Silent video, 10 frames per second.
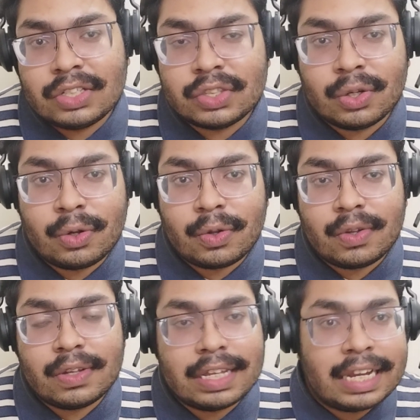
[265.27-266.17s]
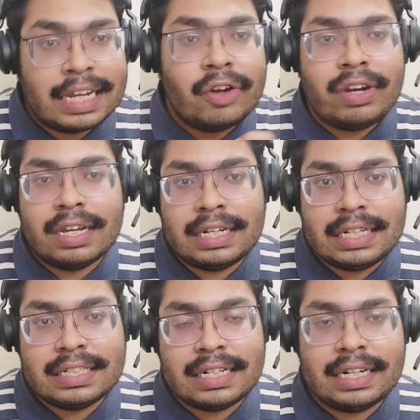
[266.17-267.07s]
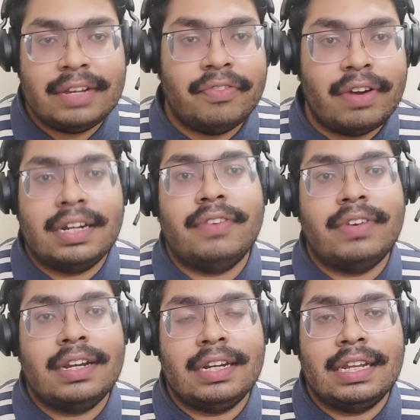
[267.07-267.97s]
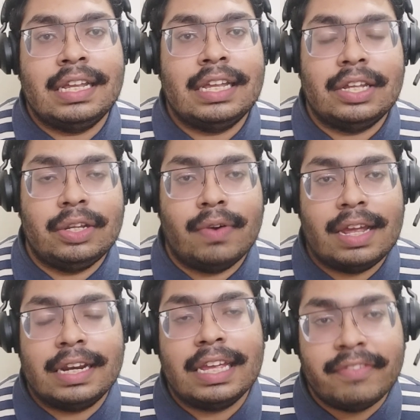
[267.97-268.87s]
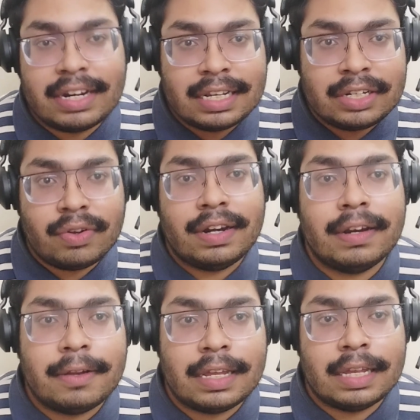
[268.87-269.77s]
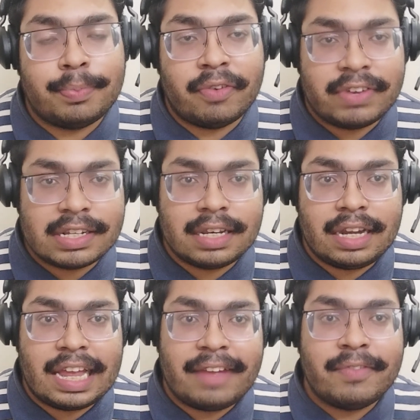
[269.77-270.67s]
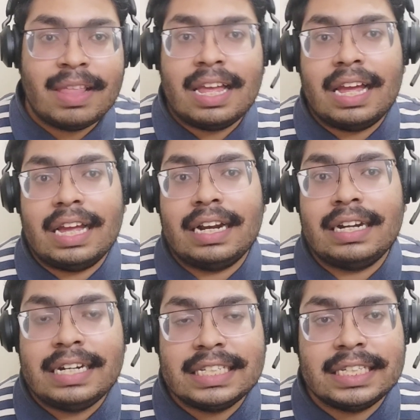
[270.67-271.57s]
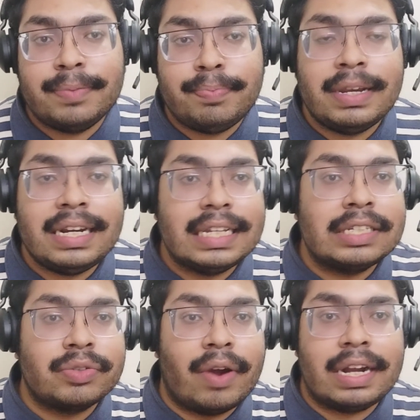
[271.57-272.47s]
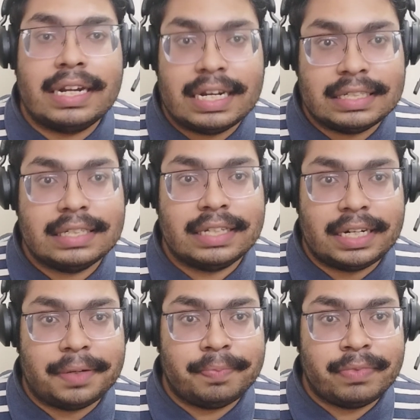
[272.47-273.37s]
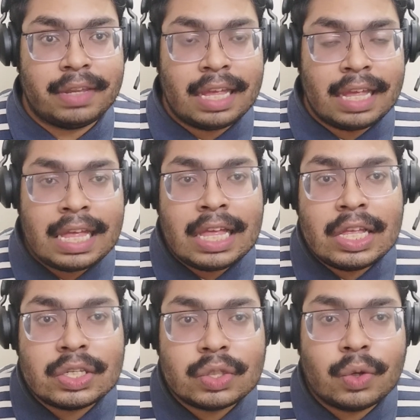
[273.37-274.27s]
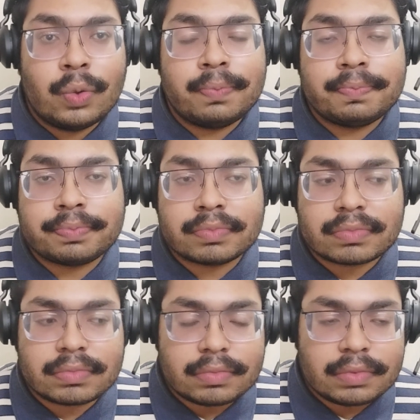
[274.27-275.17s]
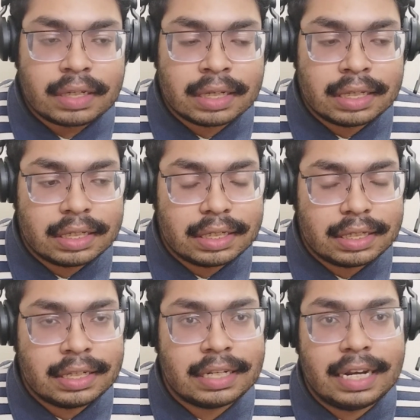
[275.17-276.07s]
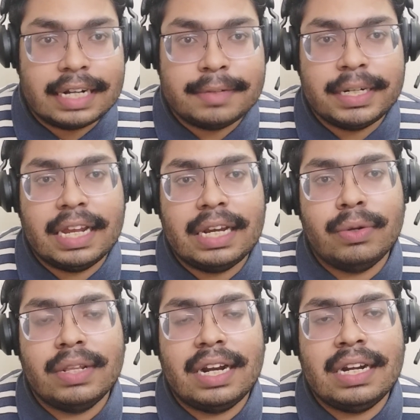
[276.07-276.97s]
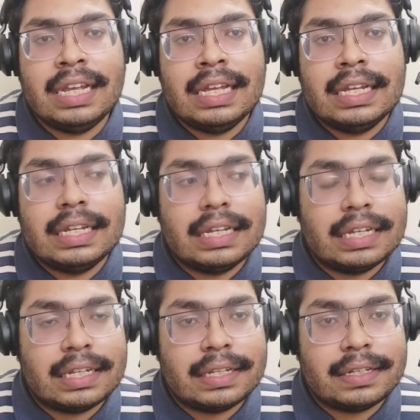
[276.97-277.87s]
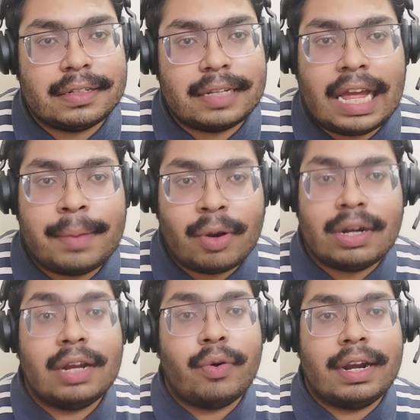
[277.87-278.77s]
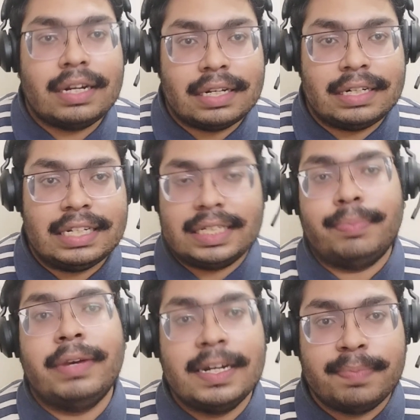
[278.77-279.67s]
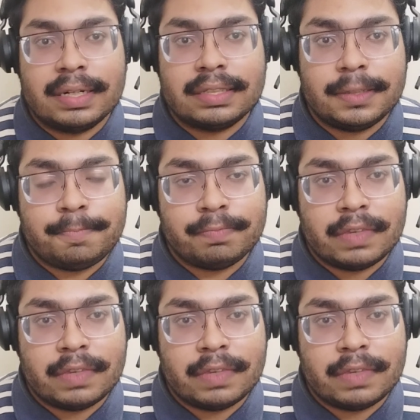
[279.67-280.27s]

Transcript: So in your learning journey, whatever you are, even in your professional life, discipline is quite necessary. So let me tell you that I'm not quite a disciplined person.